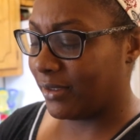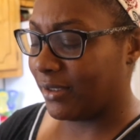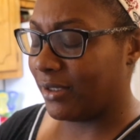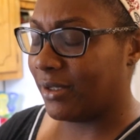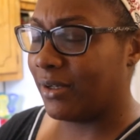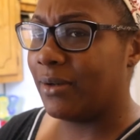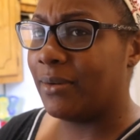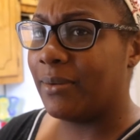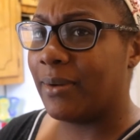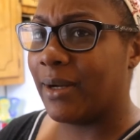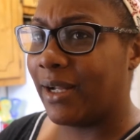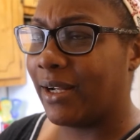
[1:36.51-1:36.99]

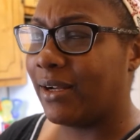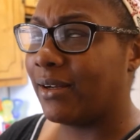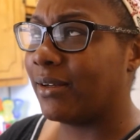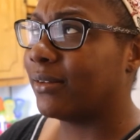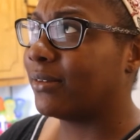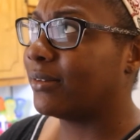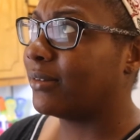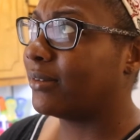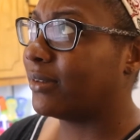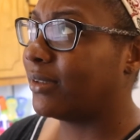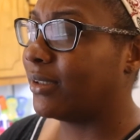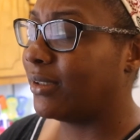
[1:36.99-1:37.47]
Oh wow,
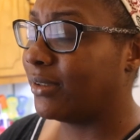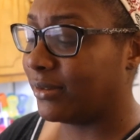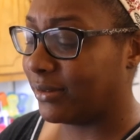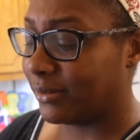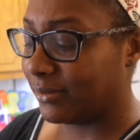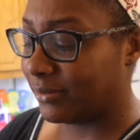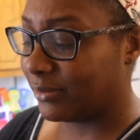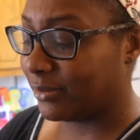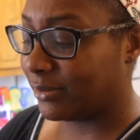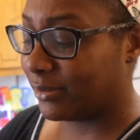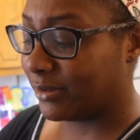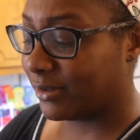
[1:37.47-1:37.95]
no.
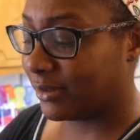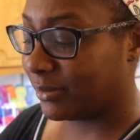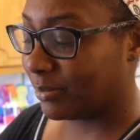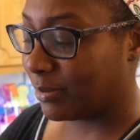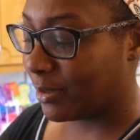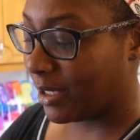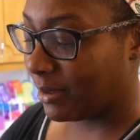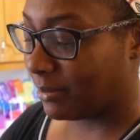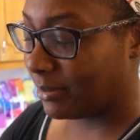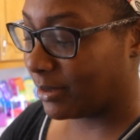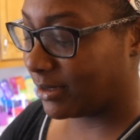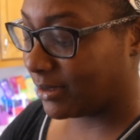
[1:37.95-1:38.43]

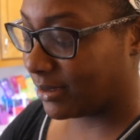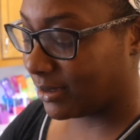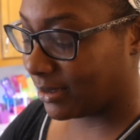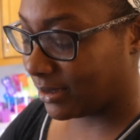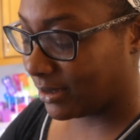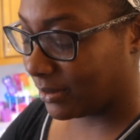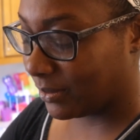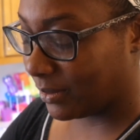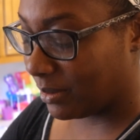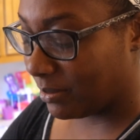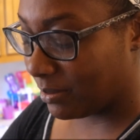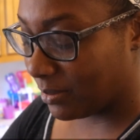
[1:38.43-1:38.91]
Probably
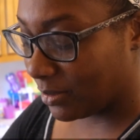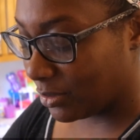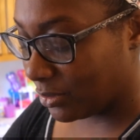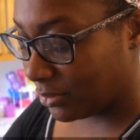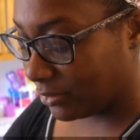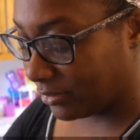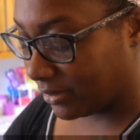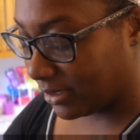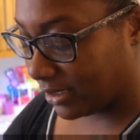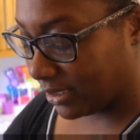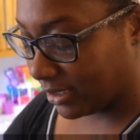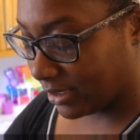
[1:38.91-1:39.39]
since we
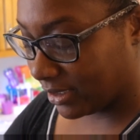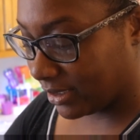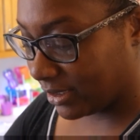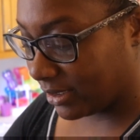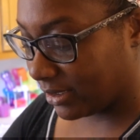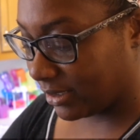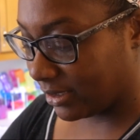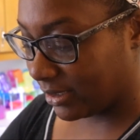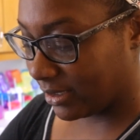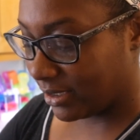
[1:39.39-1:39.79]
moved here